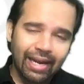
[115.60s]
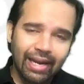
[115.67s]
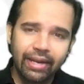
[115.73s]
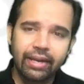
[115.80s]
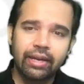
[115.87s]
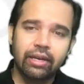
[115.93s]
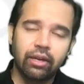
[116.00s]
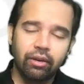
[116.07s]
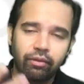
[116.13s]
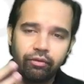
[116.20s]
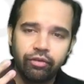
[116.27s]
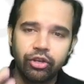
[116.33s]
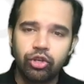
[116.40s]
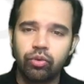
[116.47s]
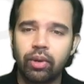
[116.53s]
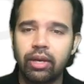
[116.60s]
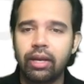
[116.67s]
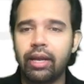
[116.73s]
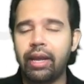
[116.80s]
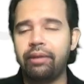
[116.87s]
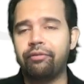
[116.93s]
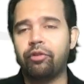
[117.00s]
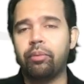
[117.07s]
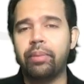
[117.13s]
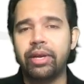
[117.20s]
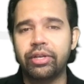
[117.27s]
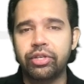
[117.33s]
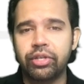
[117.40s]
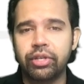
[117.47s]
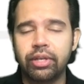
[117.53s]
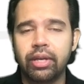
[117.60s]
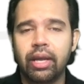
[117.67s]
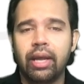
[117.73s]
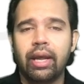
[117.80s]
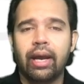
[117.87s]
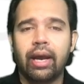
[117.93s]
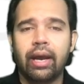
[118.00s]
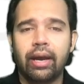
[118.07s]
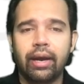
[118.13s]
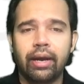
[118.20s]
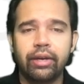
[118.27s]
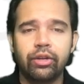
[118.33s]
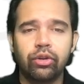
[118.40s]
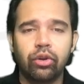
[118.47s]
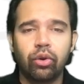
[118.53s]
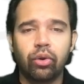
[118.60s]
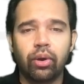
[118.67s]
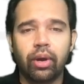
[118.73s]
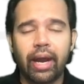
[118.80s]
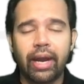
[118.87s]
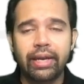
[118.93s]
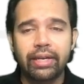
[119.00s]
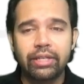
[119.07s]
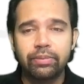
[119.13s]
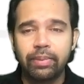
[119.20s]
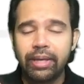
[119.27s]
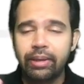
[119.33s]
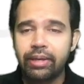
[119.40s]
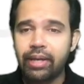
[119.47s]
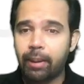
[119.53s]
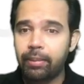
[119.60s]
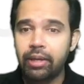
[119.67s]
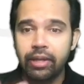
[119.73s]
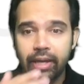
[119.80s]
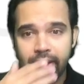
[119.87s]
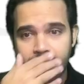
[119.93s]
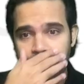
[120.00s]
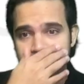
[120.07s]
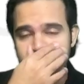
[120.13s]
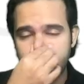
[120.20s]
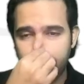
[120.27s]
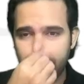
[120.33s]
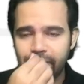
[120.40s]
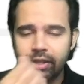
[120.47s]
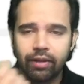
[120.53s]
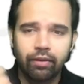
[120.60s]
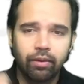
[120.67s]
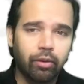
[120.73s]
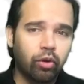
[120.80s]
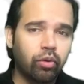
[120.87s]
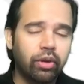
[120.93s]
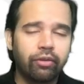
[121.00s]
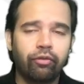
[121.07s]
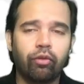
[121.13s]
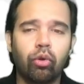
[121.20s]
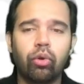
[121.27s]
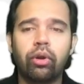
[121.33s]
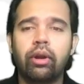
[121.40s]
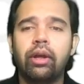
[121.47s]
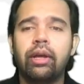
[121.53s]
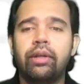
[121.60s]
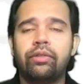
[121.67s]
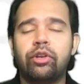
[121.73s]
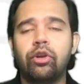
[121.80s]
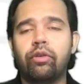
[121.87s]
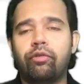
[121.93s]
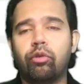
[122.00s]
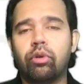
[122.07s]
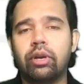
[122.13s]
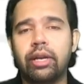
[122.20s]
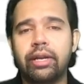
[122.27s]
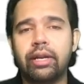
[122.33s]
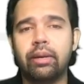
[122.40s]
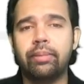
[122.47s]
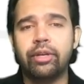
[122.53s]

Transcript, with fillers: clinical visual information uh, you know and it has been double than last time i think there were about only four three or four clinical